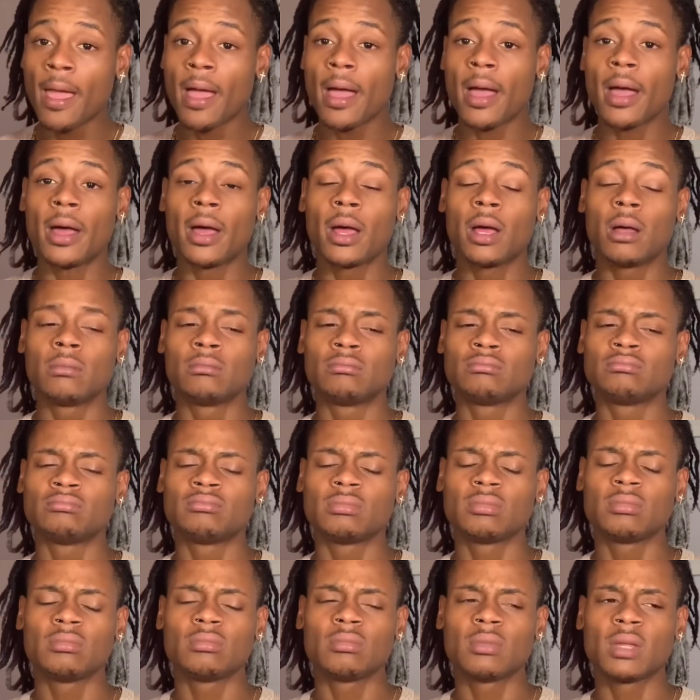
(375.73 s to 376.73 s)
Um,
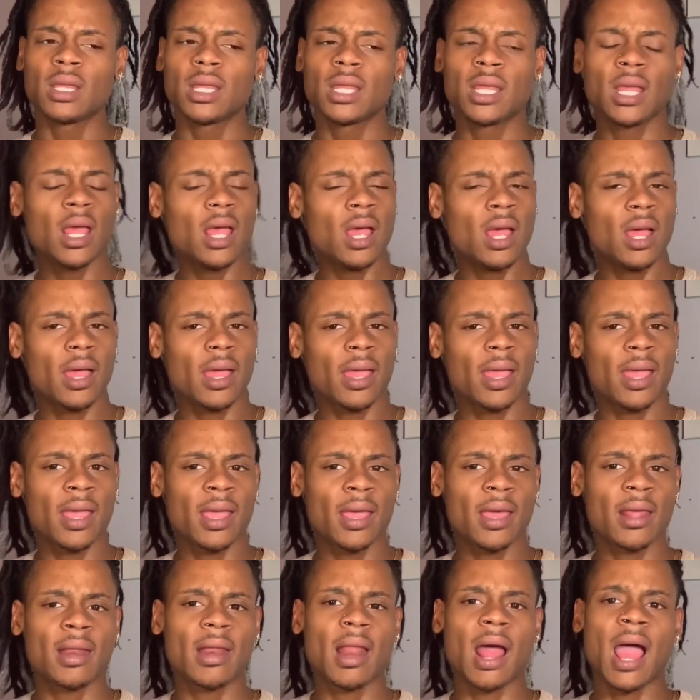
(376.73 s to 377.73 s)
yeah,
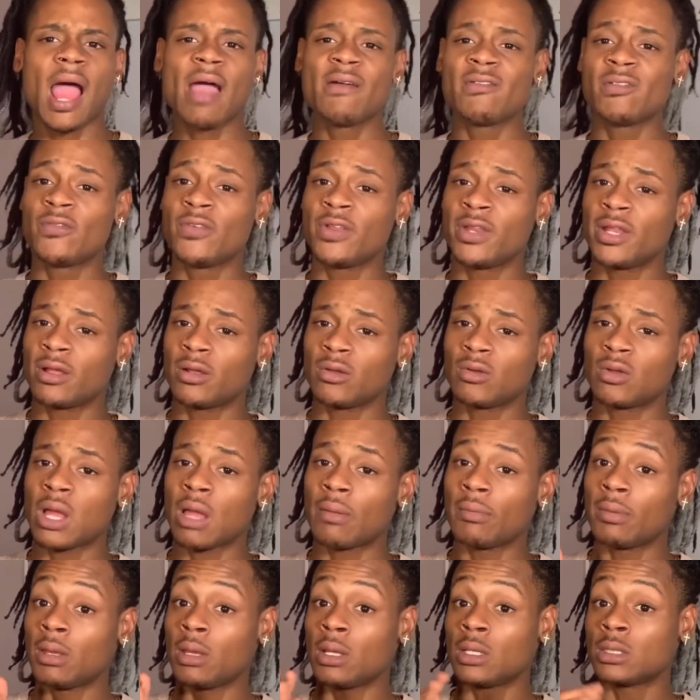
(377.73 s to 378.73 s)
and I have a video
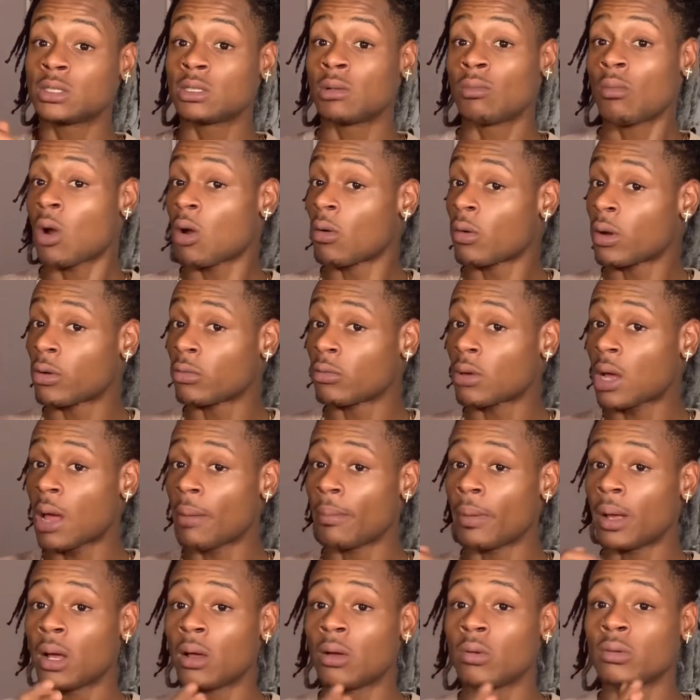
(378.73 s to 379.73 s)
coming tomorrow
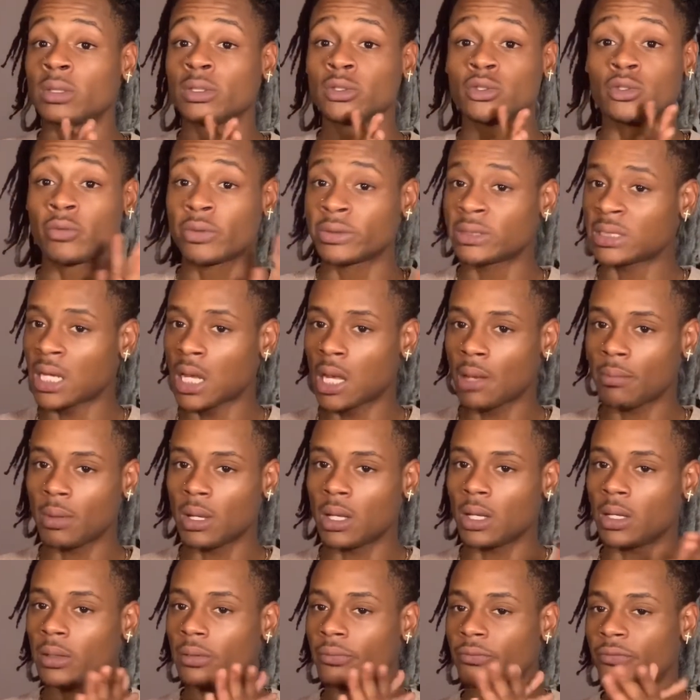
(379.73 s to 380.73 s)
about a story time
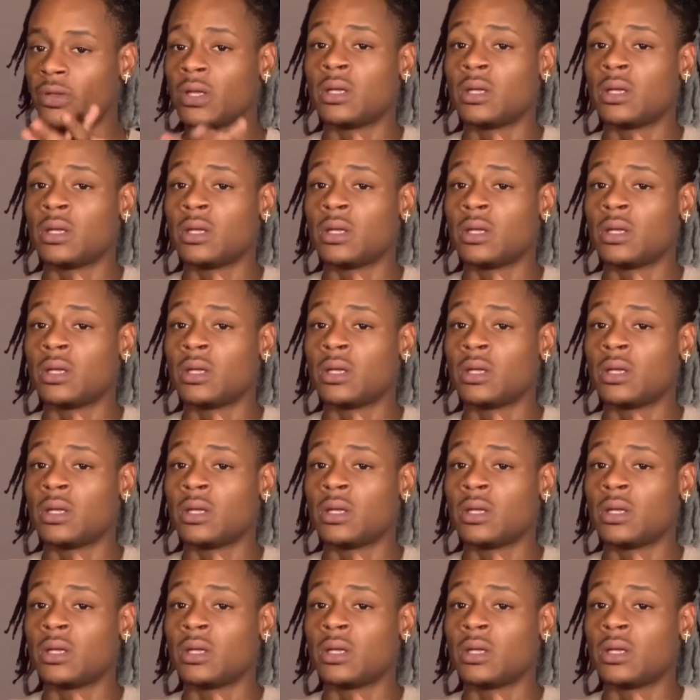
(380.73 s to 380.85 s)
of